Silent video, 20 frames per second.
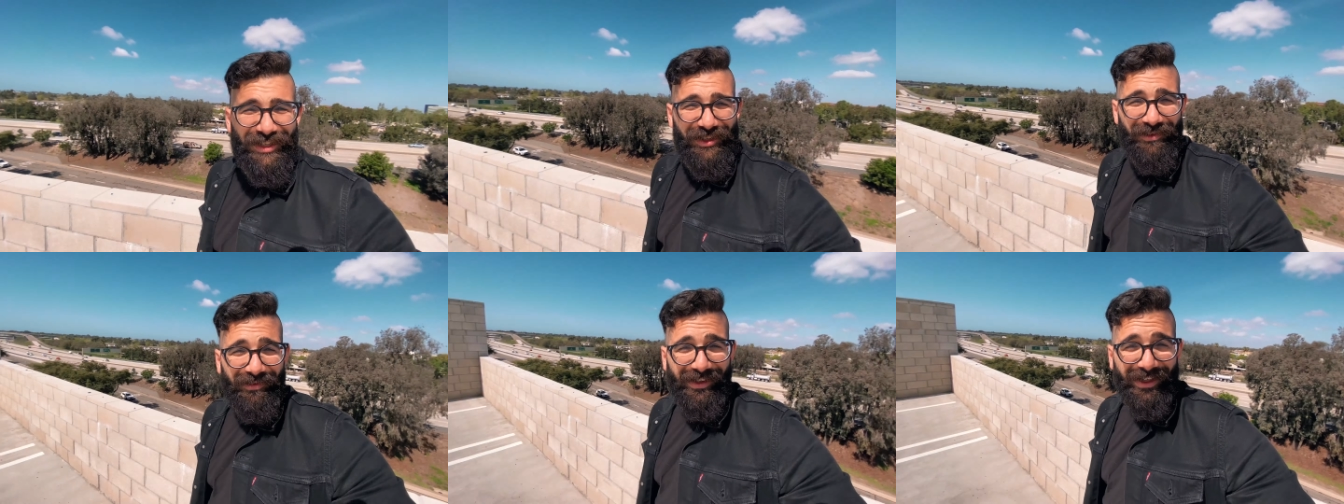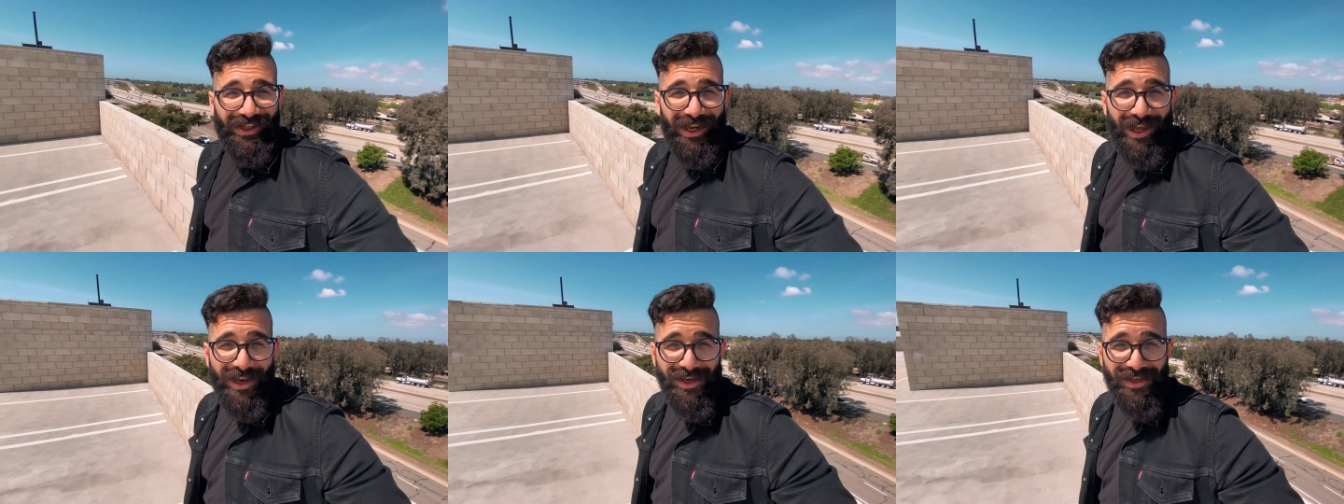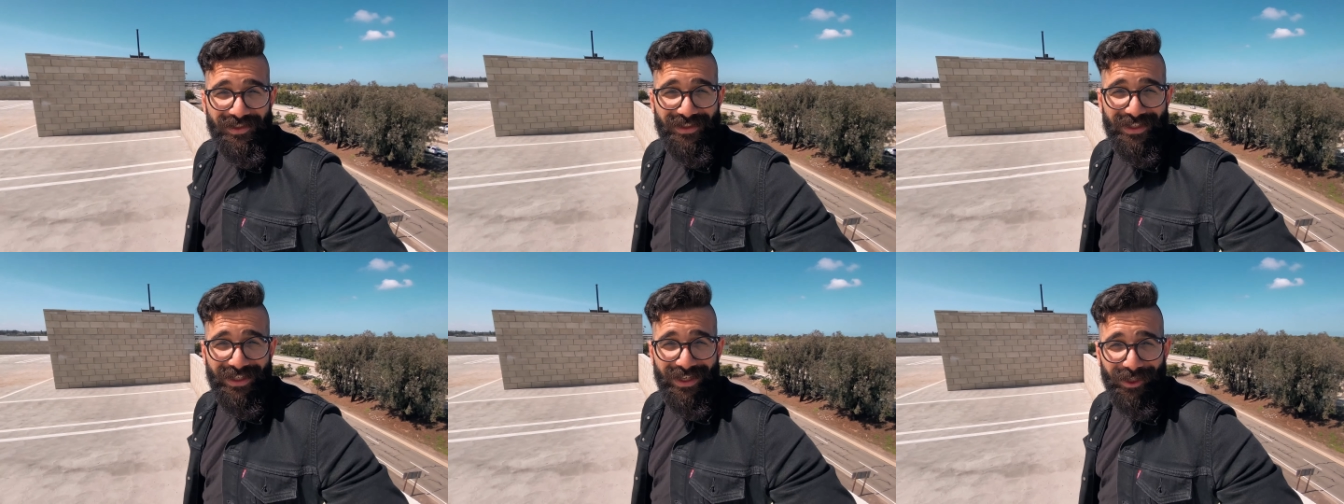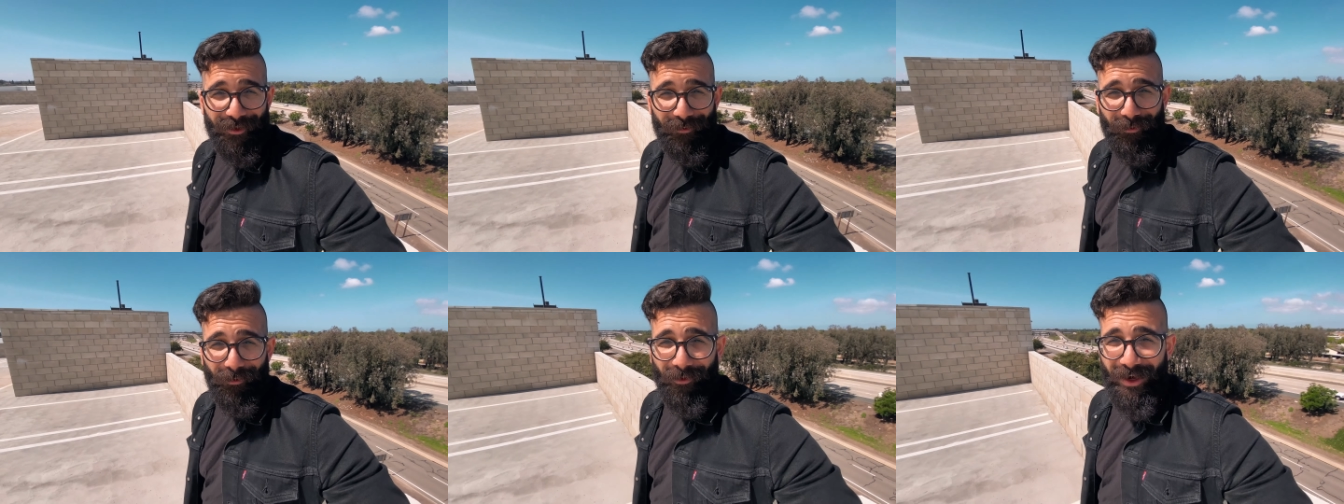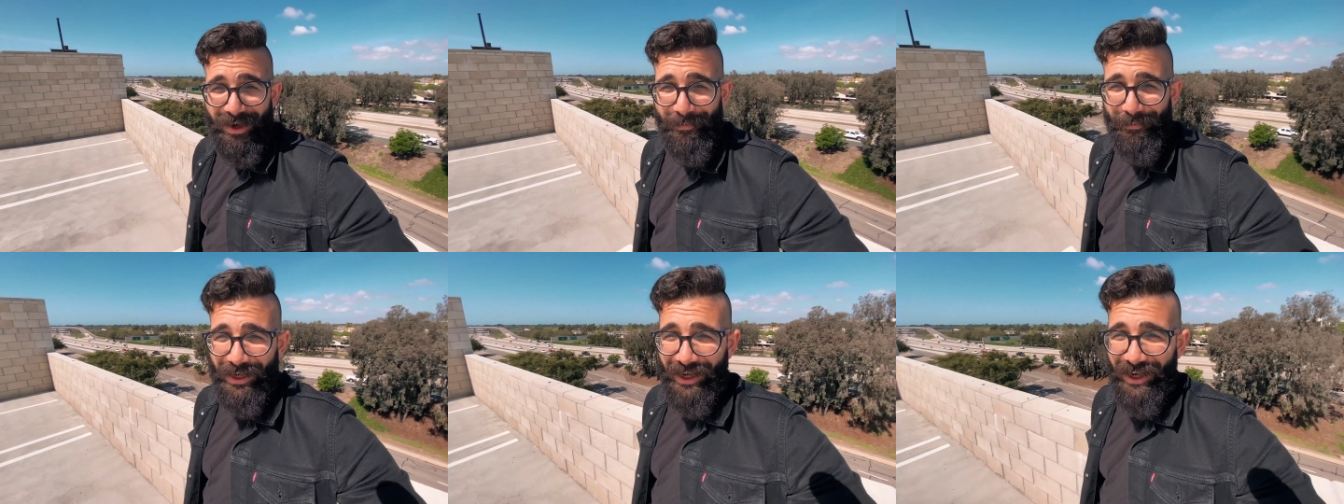You can kind of see it
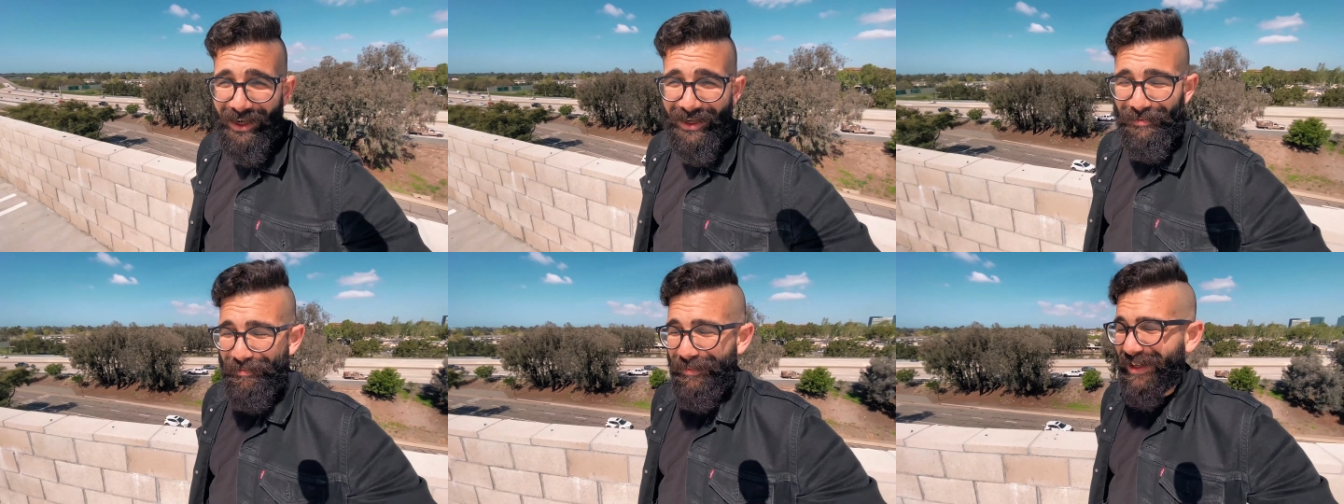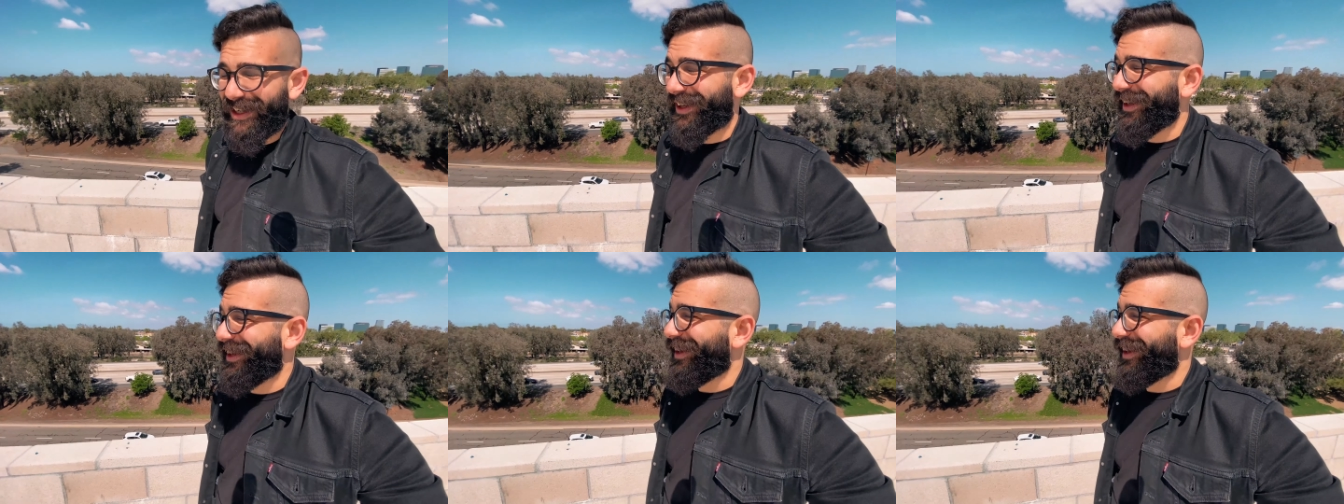right behind me.